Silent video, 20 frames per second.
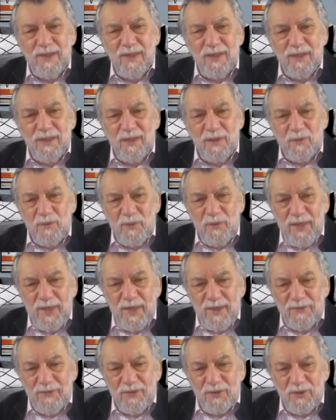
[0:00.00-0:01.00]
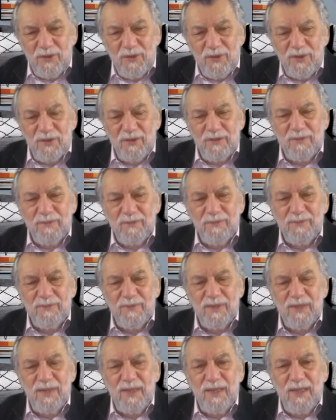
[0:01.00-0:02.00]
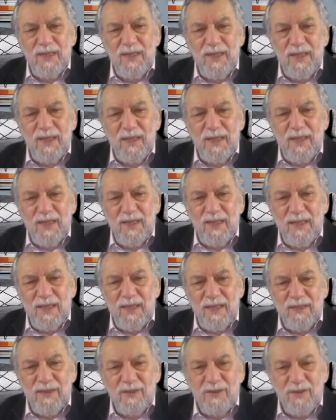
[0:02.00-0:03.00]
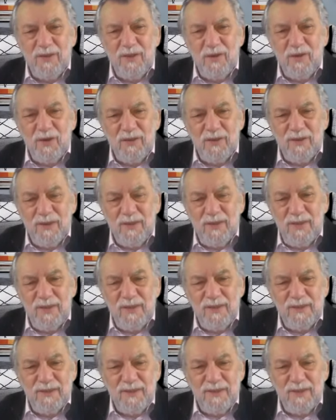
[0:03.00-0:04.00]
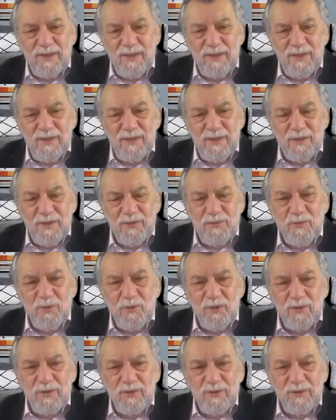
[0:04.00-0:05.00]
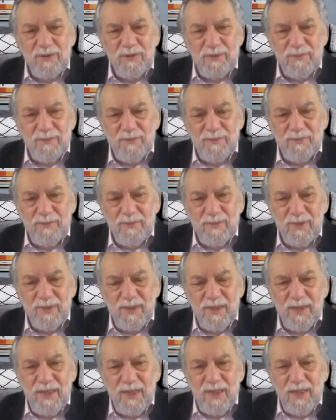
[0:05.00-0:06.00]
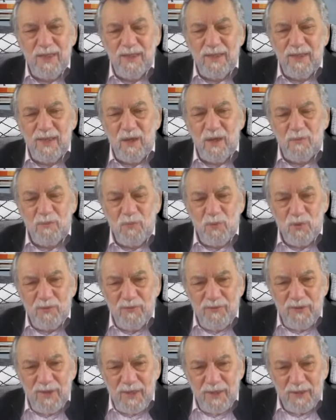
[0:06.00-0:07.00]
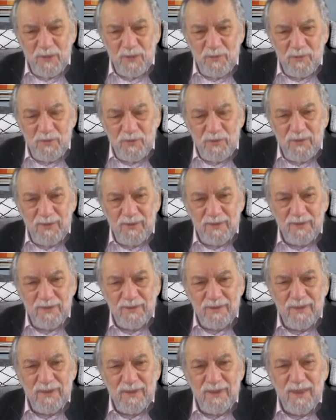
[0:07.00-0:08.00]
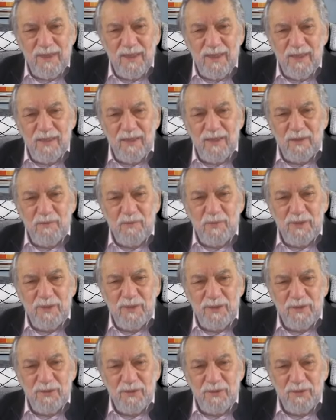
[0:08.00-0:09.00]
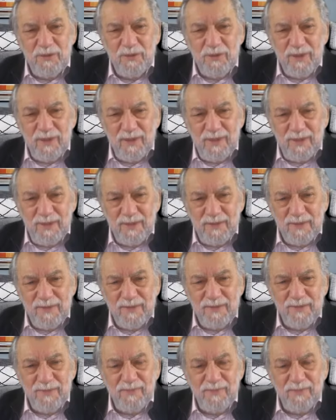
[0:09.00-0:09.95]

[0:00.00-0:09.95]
that we have to learn, that there are things in this world that are more valuable than material things.